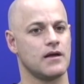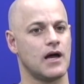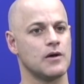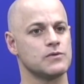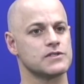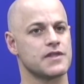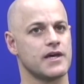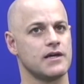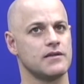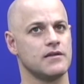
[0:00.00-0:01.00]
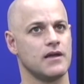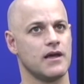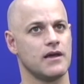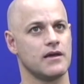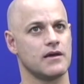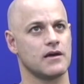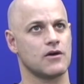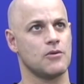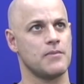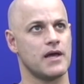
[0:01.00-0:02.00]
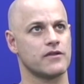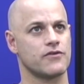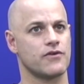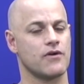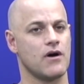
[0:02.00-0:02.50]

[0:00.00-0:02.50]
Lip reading: I was then a commander